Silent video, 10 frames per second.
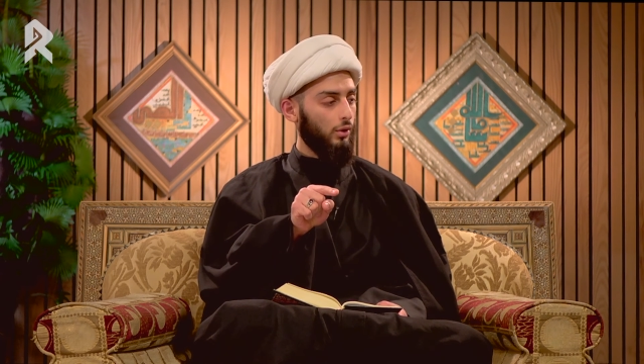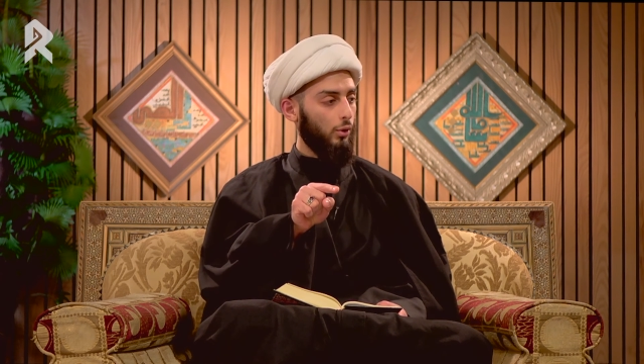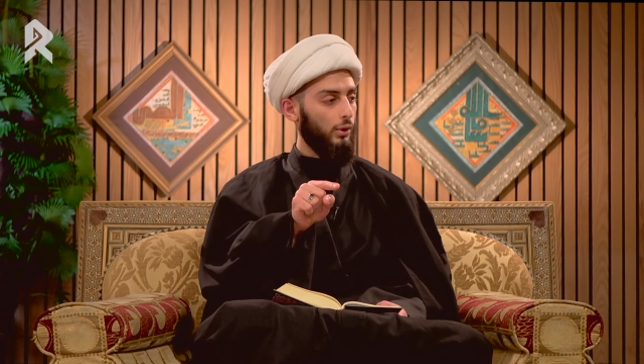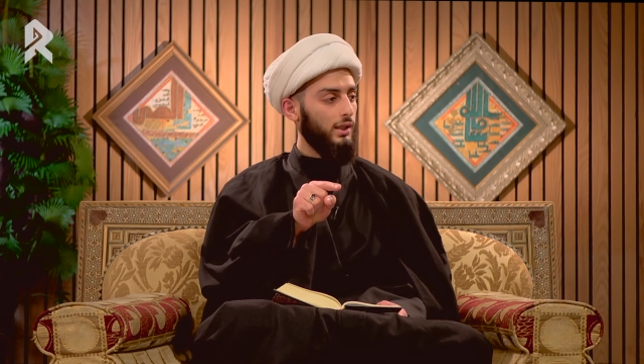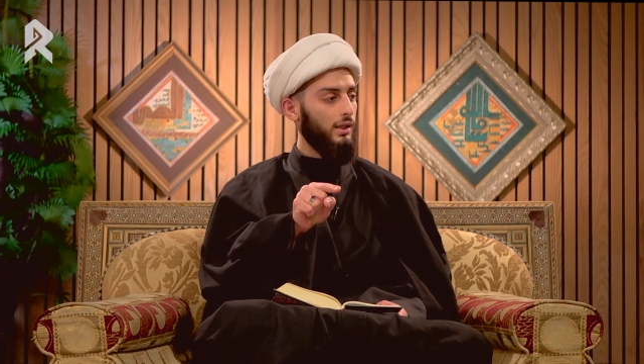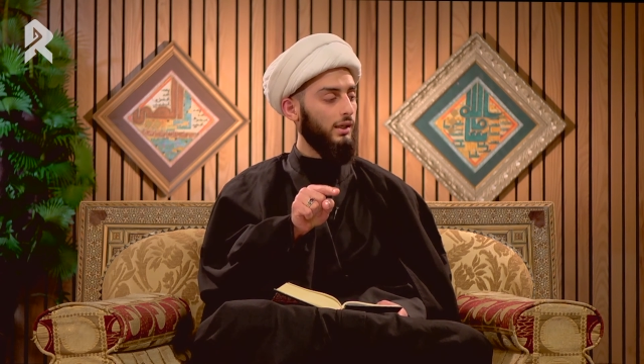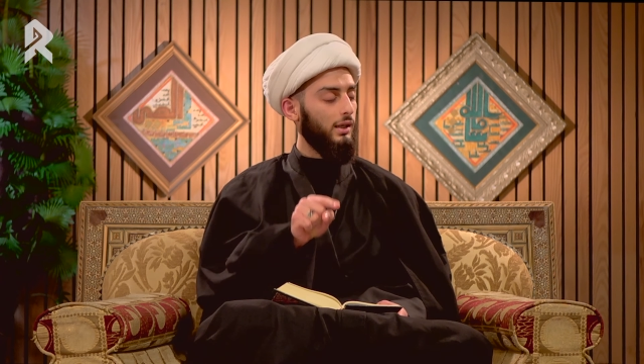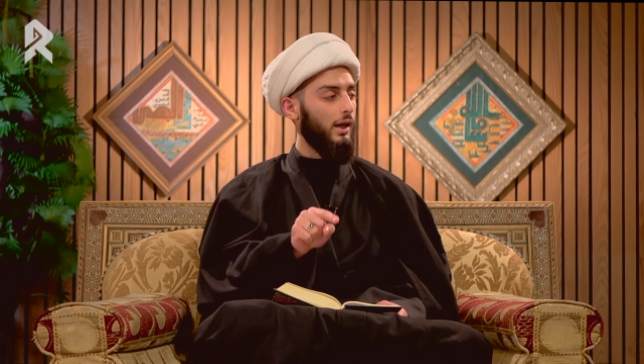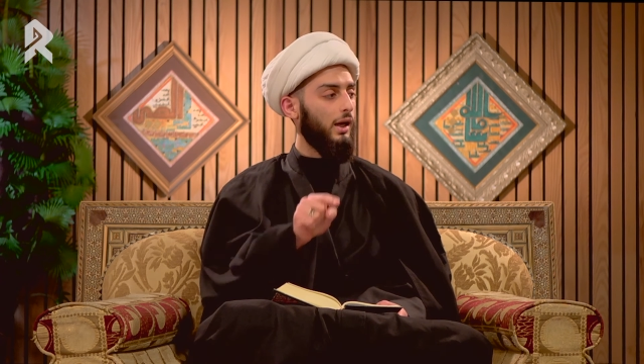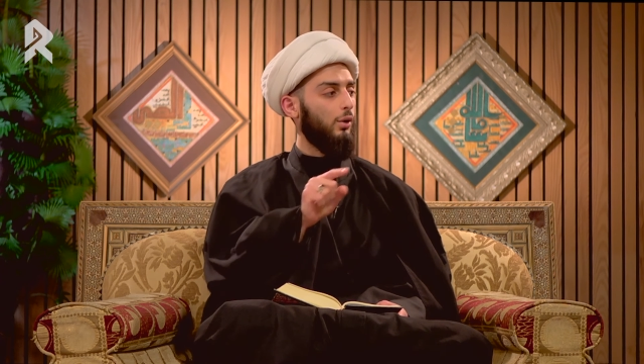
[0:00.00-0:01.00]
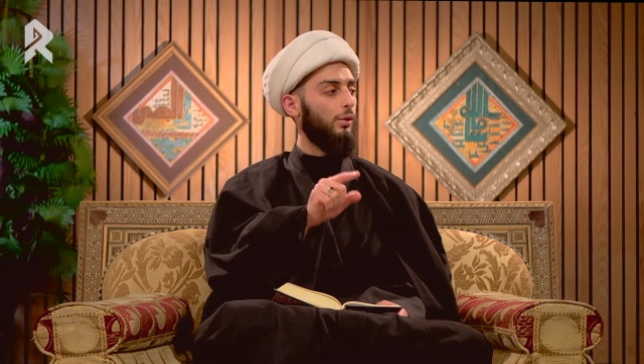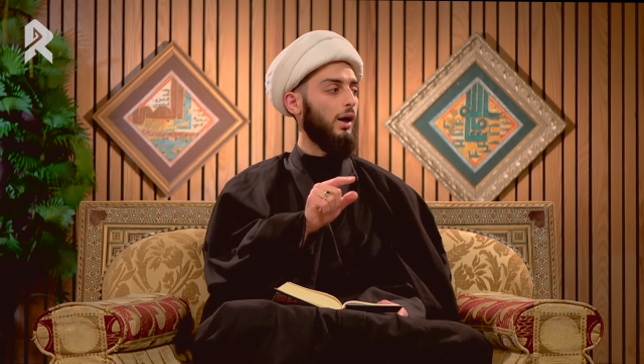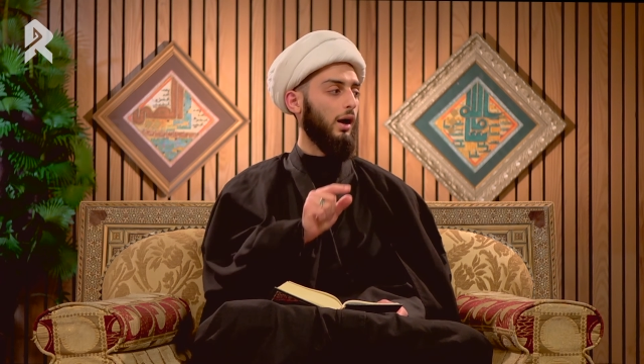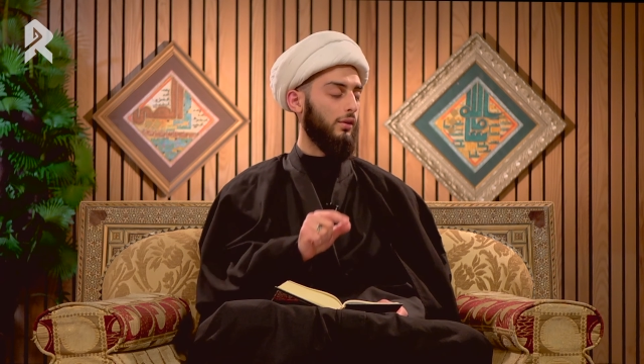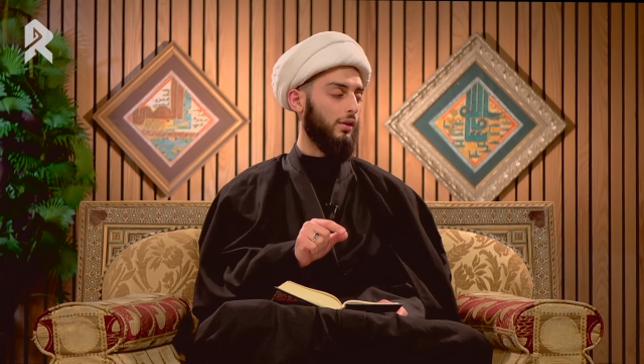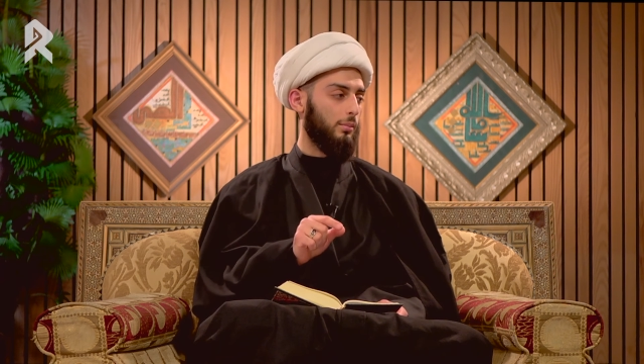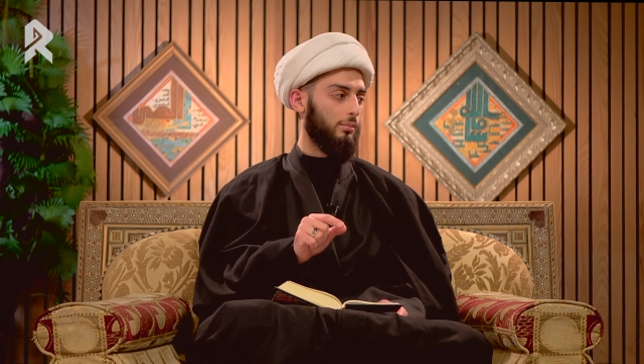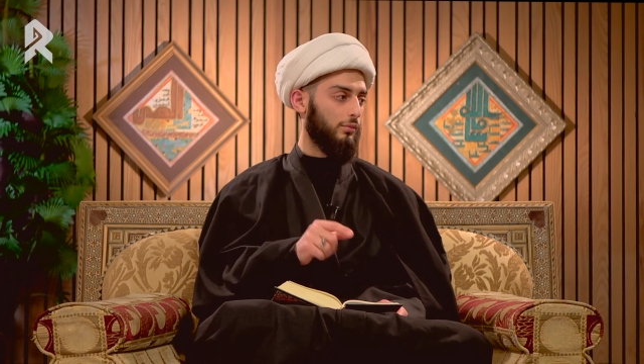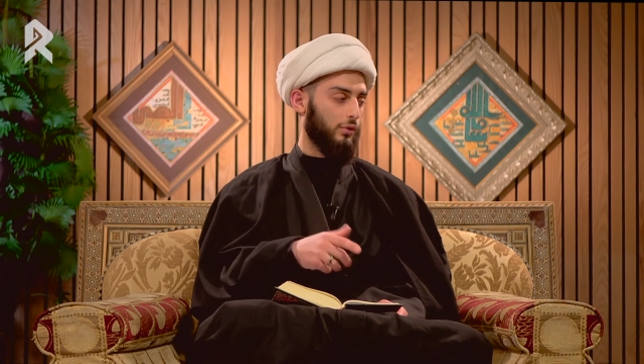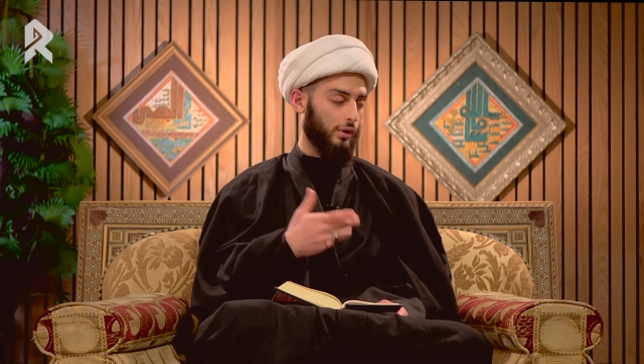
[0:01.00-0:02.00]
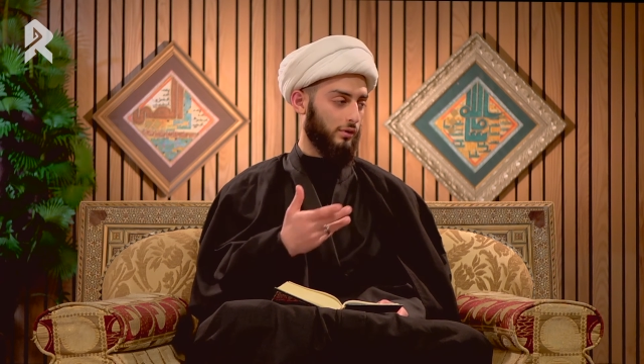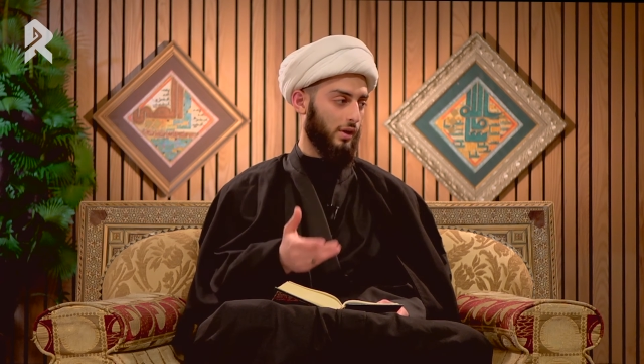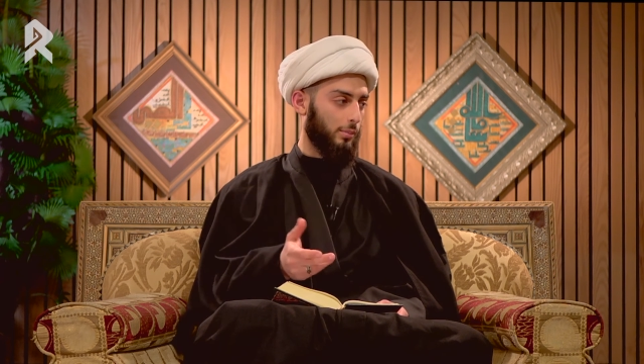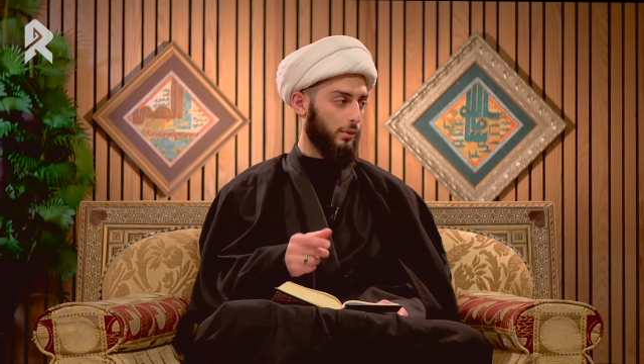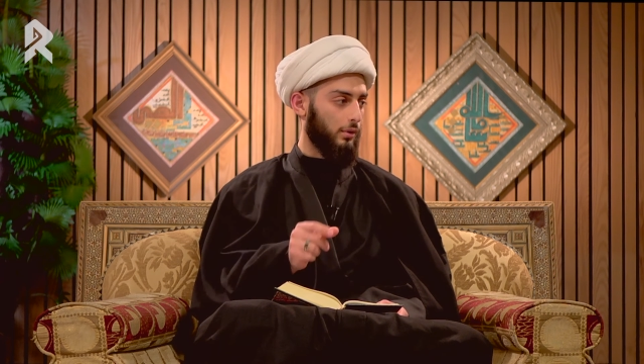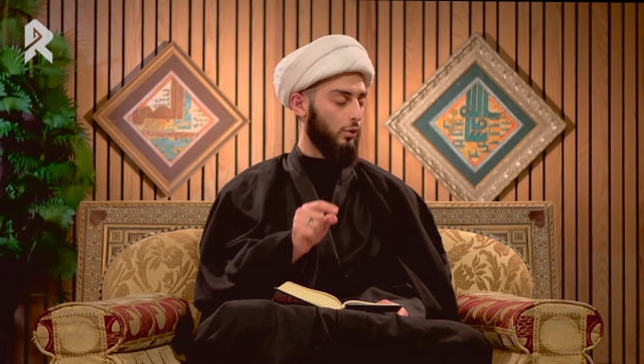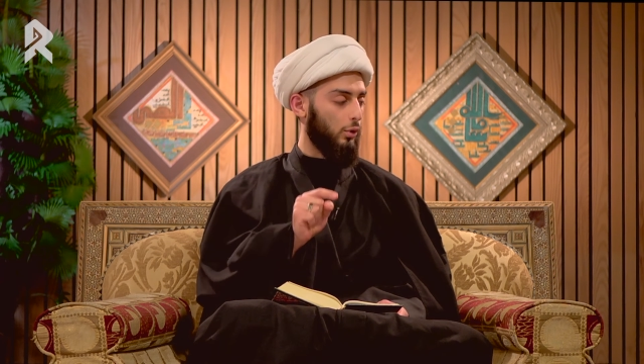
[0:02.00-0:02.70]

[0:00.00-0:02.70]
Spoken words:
qulillahu a'zam, for example,